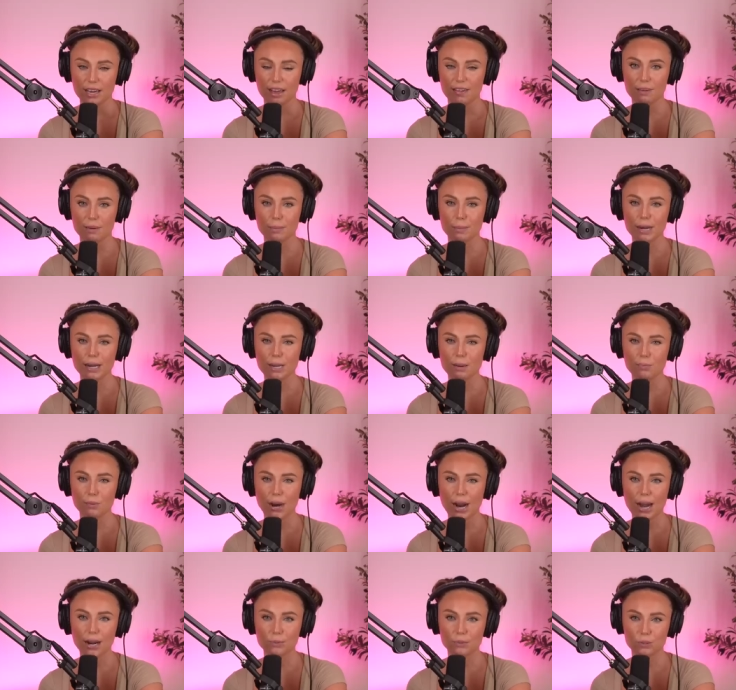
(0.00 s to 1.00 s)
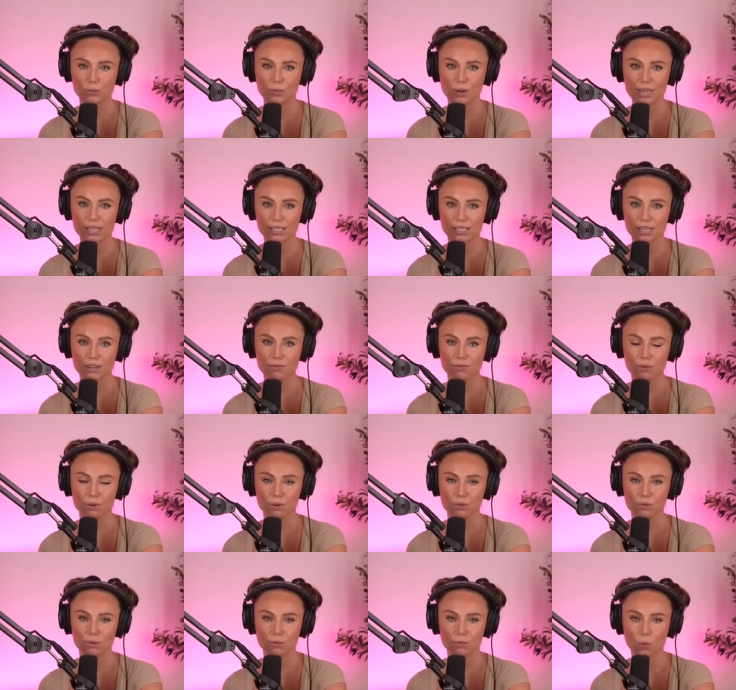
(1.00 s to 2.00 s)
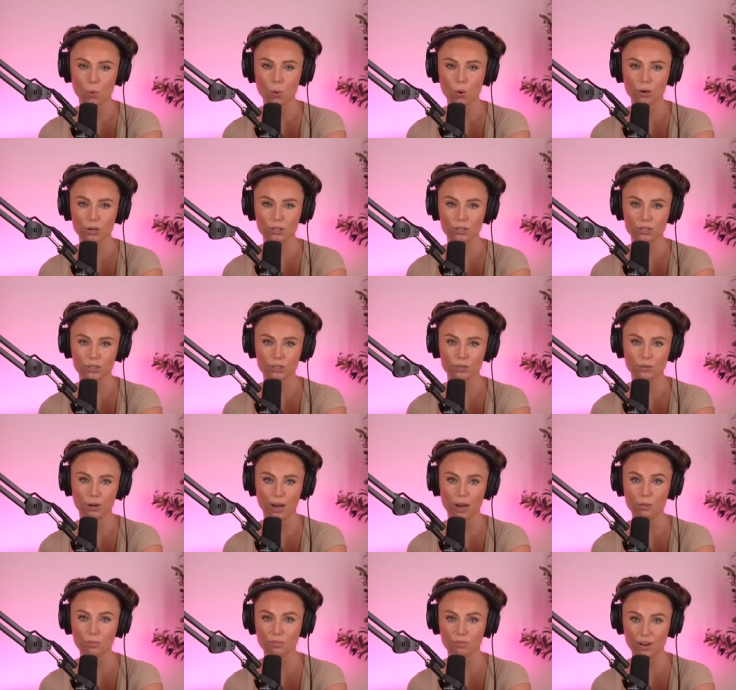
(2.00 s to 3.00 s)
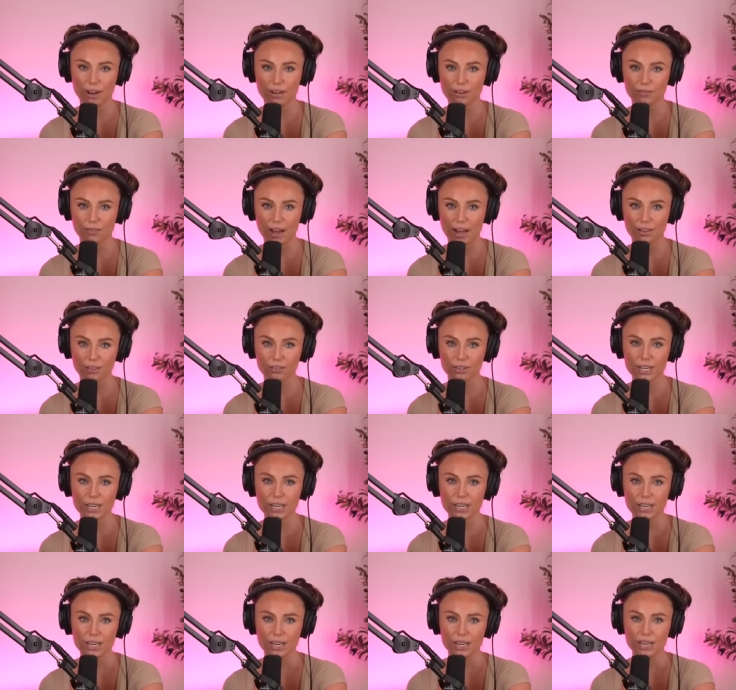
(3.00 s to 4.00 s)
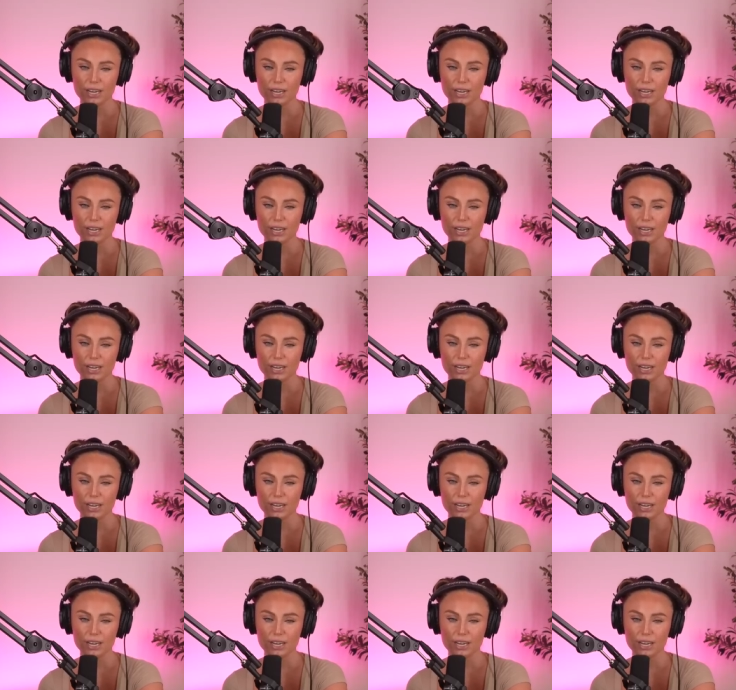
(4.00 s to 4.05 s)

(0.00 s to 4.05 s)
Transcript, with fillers: And the money Brad was raising for a reward to help find Valiree,